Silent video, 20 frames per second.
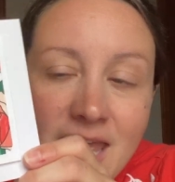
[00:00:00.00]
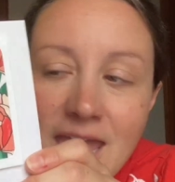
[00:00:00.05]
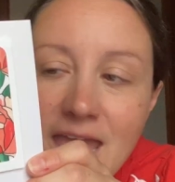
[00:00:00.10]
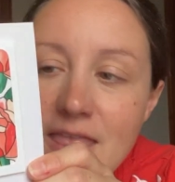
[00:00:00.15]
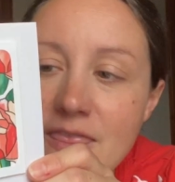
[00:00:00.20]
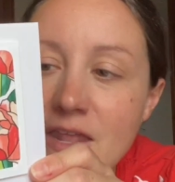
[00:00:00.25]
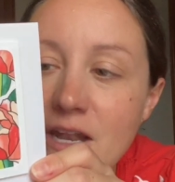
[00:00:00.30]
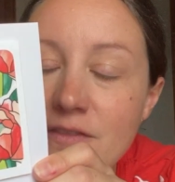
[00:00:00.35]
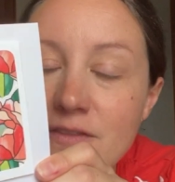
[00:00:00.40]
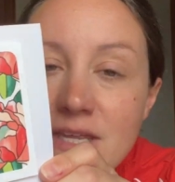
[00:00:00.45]

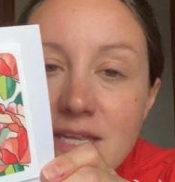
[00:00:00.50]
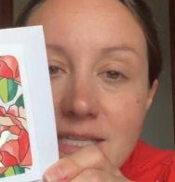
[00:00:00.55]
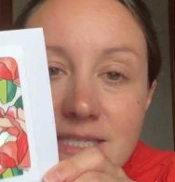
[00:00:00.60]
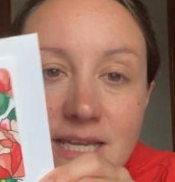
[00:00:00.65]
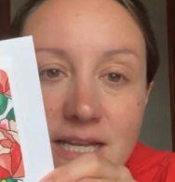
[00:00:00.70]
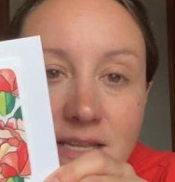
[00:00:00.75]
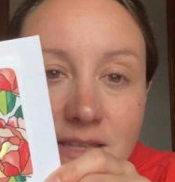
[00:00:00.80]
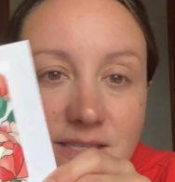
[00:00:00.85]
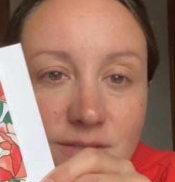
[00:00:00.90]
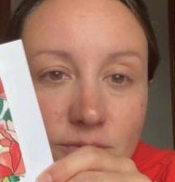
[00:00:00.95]
And then on the
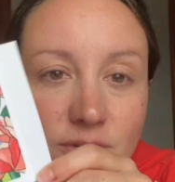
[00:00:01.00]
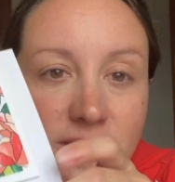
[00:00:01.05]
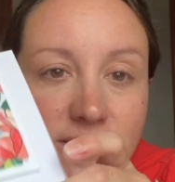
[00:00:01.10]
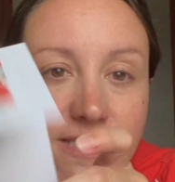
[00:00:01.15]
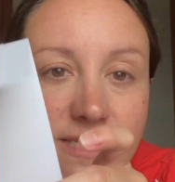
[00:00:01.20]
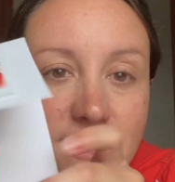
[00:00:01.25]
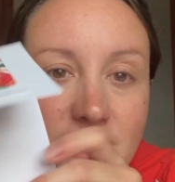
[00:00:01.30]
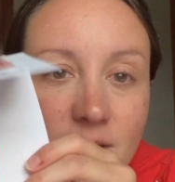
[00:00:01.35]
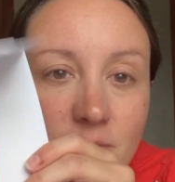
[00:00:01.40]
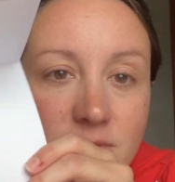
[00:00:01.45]
inside of this one, I
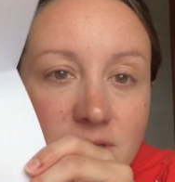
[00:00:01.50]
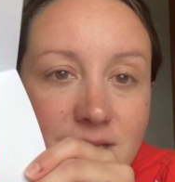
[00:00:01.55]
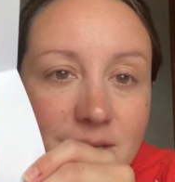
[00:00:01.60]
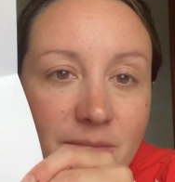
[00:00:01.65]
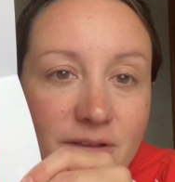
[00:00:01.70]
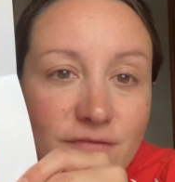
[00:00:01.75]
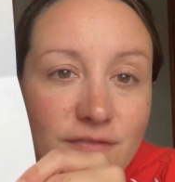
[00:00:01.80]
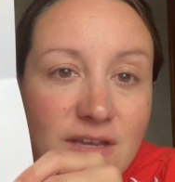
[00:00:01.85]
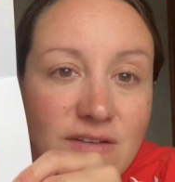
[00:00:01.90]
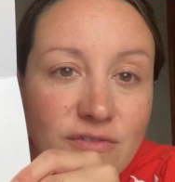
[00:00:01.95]
stamped
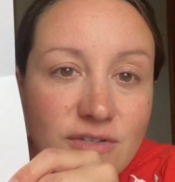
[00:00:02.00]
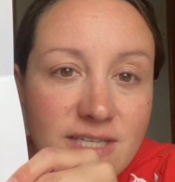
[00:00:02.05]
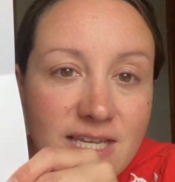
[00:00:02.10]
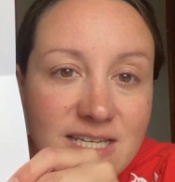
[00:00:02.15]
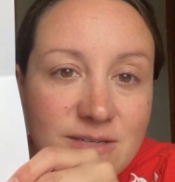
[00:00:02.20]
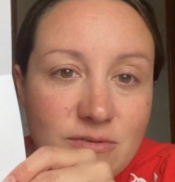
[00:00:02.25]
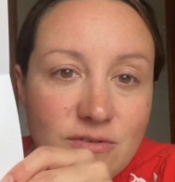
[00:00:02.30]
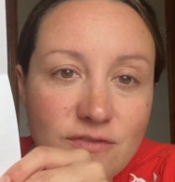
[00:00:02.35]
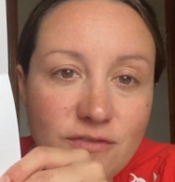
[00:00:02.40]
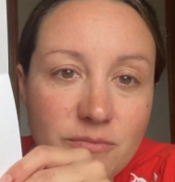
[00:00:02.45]
my favorite
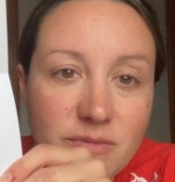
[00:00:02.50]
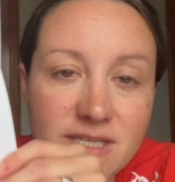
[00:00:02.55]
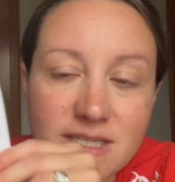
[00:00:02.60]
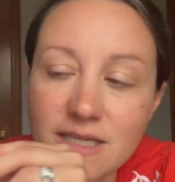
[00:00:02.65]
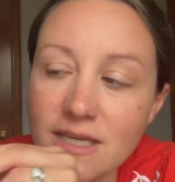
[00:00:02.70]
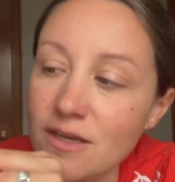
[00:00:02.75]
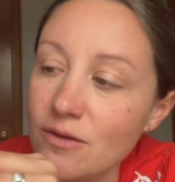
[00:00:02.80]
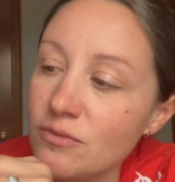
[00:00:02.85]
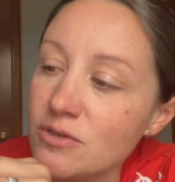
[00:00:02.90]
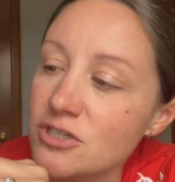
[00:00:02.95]
sentiment from this
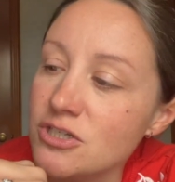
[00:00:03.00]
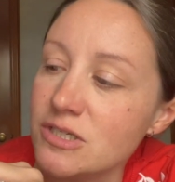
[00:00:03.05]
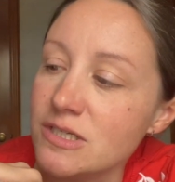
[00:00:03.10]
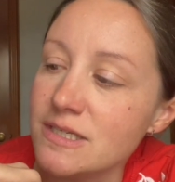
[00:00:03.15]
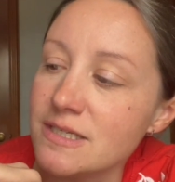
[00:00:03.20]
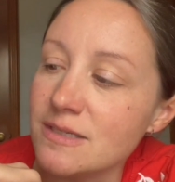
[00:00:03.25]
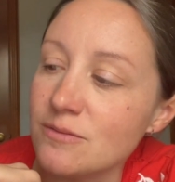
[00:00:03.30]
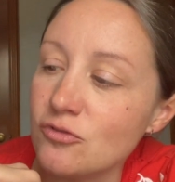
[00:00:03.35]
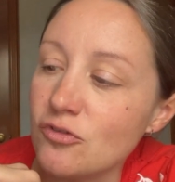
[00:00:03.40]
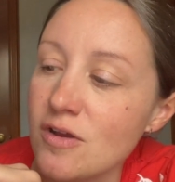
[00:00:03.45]
kit, which
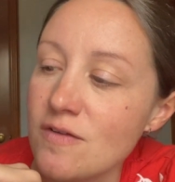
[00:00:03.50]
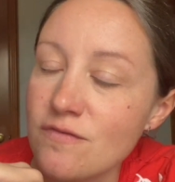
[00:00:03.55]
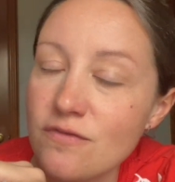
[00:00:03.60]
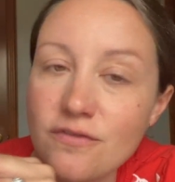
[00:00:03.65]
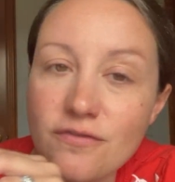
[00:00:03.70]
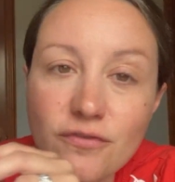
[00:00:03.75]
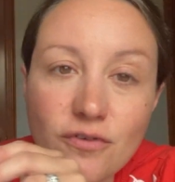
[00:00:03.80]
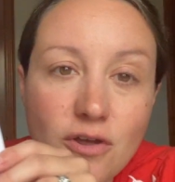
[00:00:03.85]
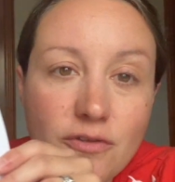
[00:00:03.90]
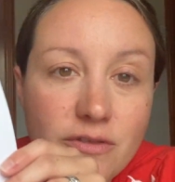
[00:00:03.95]
is, I'm grateful
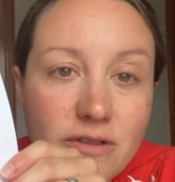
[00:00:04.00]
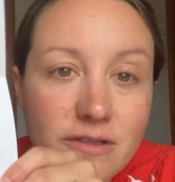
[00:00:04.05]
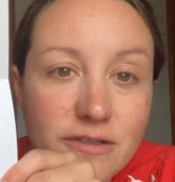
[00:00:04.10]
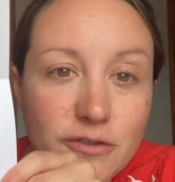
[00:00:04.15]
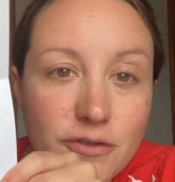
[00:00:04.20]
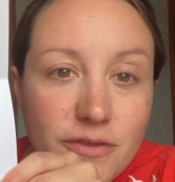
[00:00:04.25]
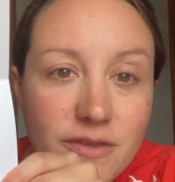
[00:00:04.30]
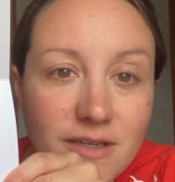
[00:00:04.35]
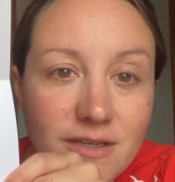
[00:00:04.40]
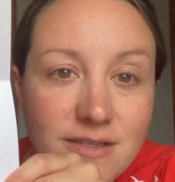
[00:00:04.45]
for all the
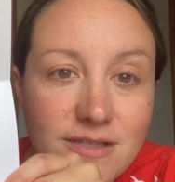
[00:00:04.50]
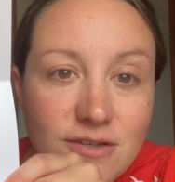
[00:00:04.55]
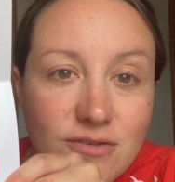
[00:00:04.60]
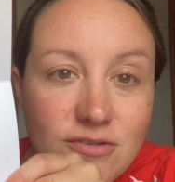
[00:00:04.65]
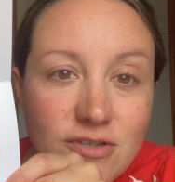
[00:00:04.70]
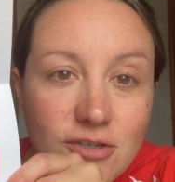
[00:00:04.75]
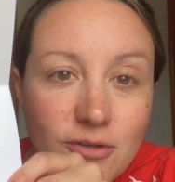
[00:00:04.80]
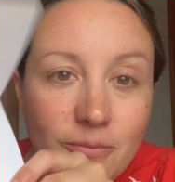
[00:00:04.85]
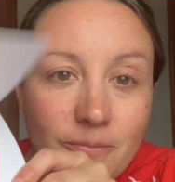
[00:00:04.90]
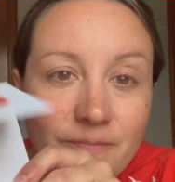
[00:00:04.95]
little things you
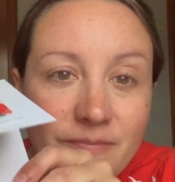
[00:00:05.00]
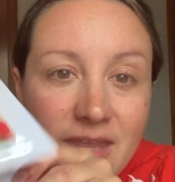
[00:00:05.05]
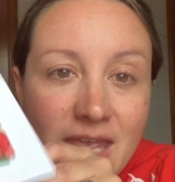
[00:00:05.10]
do.